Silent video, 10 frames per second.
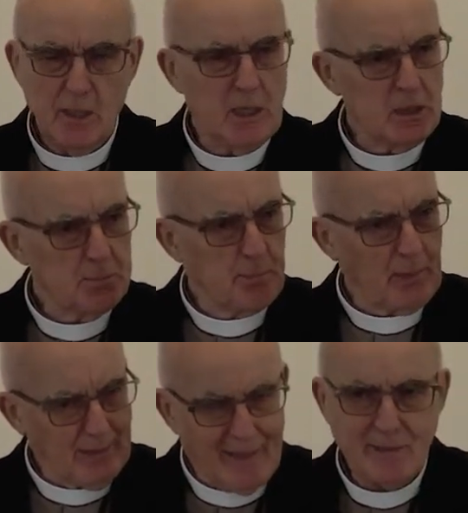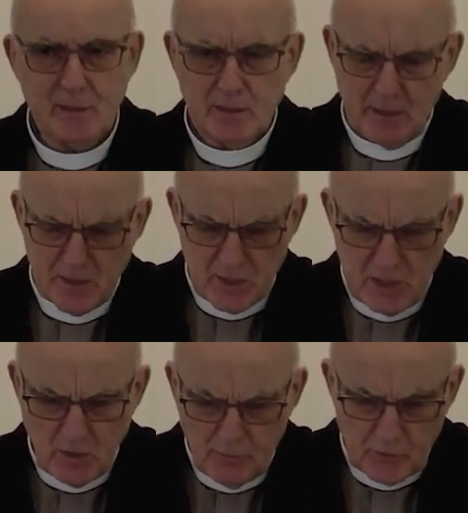he planted a
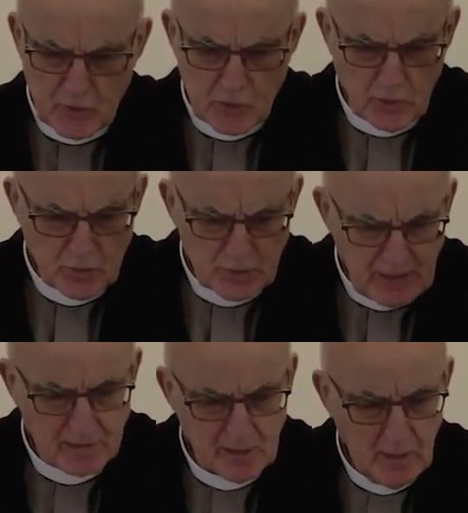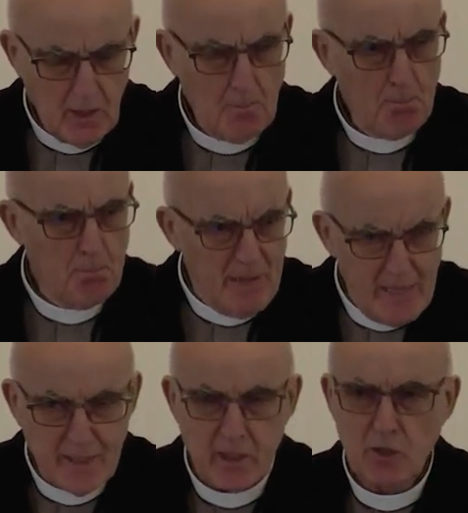seed of discontent,
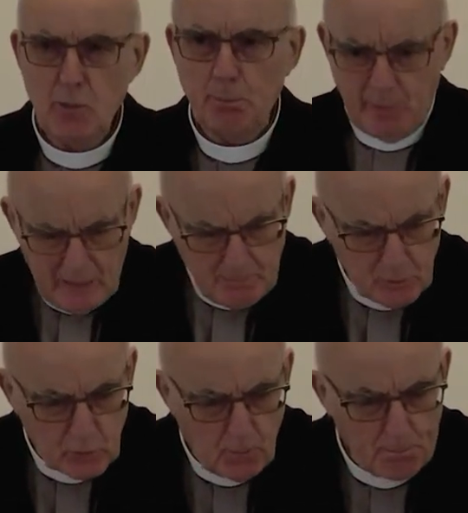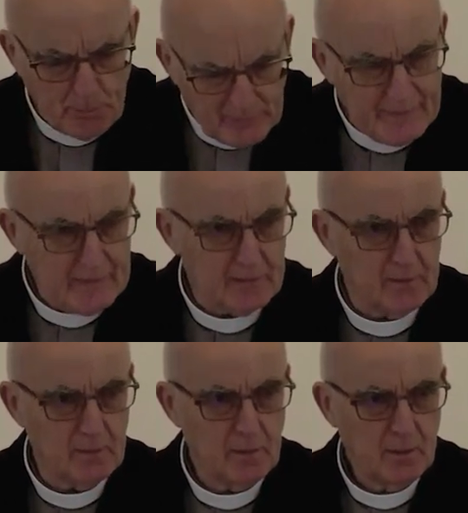making the people complain